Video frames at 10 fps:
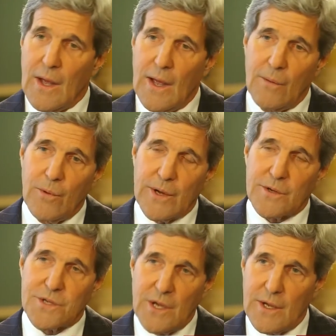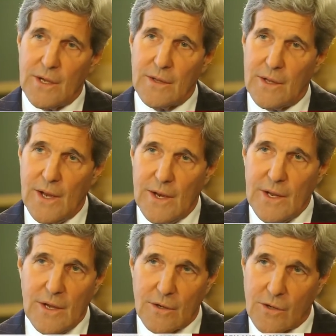And we are saying that
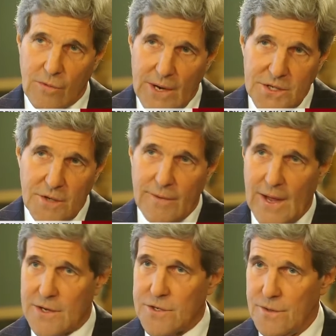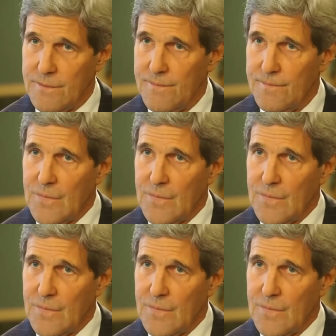any aggressive action